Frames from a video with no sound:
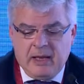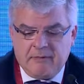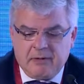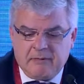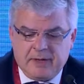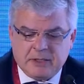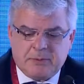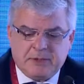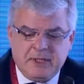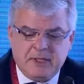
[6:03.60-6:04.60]
level of
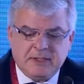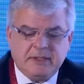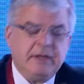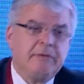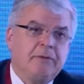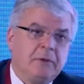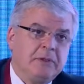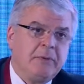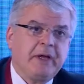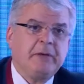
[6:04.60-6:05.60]
expertise, and therefore
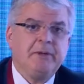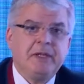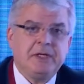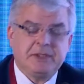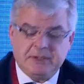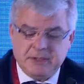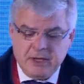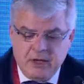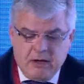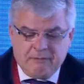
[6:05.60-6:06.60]
the recommendation
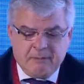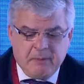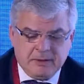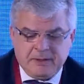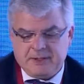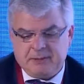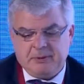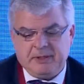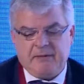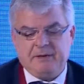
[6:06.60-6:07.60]
of a
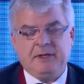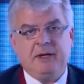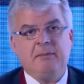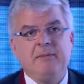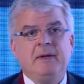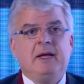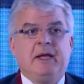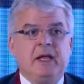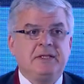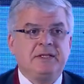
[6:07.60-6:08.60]
multidisciplinary team,
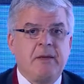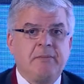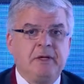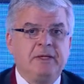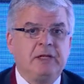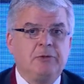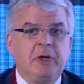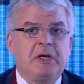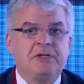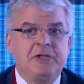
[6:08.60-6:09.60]
again, something that we
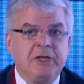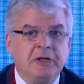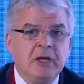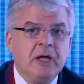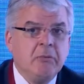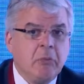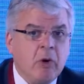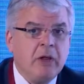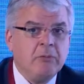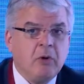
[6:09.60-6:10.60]
are seeing
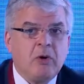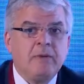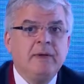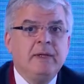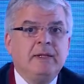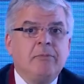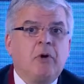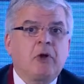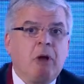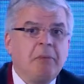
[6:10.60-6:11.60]
more and more. The more
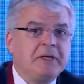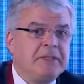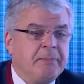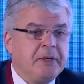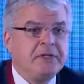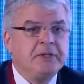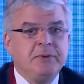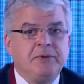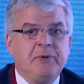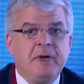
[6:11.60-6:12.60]
complex the patients
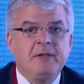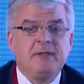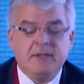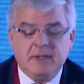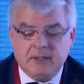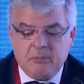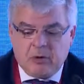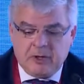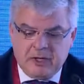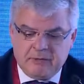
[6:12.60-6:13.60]
we treat, the more
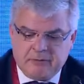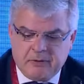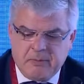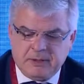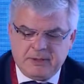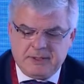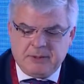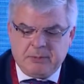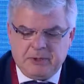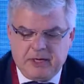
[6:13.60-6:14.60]
need for
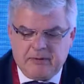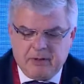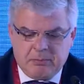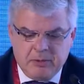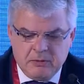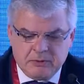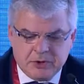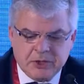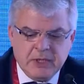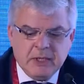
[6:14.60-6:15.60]
multidisciplinary
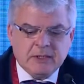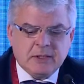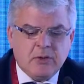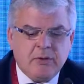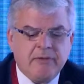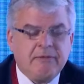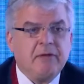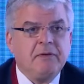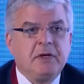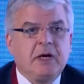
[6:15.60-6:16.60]
approach, so
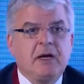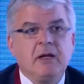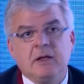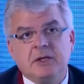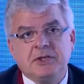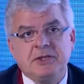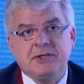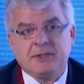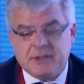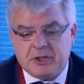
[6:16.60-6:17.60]
involving
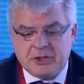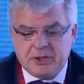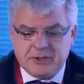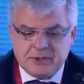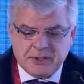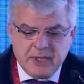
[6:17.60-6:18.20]
cardiologists, surgeons,